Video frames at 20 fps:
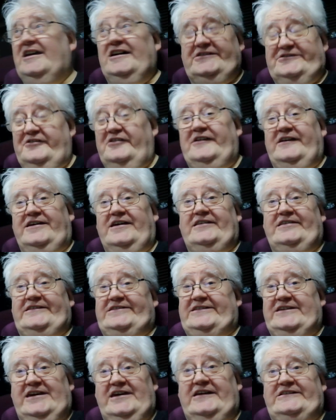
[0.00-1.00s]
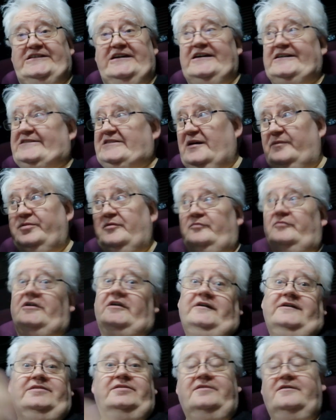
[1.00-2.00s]
trying to get the THX up and
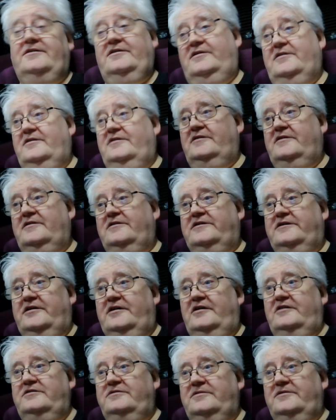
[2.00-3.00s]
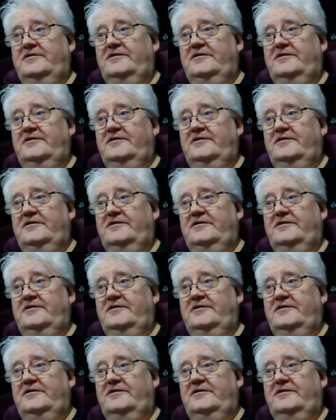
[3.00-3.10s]
running, you know,